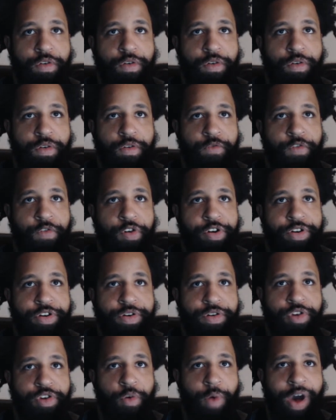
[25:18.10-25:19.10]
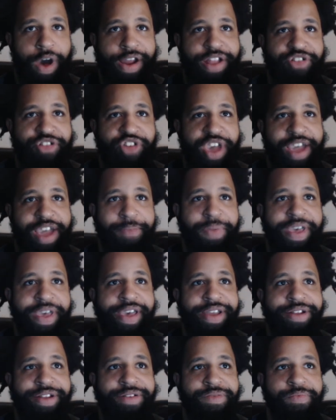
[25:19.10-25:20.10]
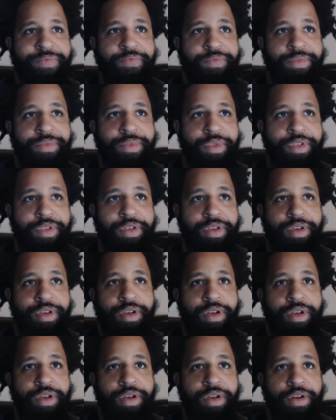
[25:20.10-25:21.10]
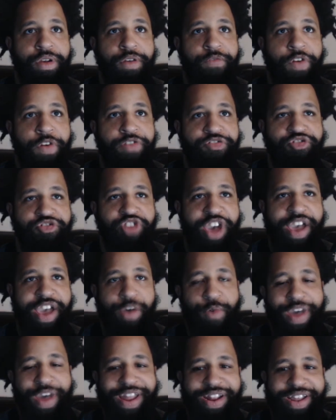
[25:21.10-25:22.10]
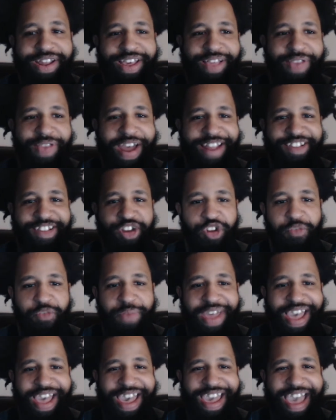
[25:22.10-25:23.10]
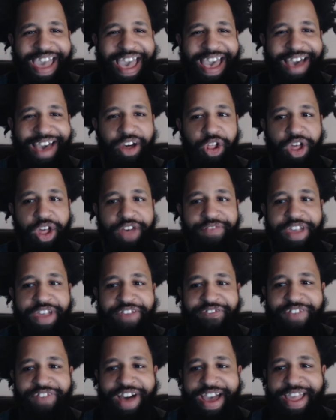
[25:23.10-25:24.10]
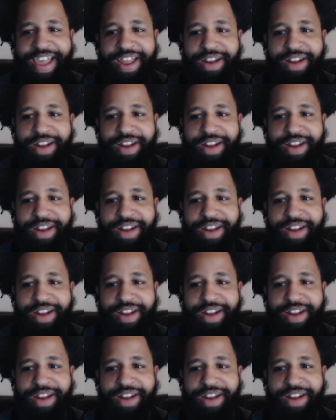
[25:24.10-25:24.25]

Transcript: for Joanna Champion versus Zhang Wei Li, that is going to be a hell of a fight.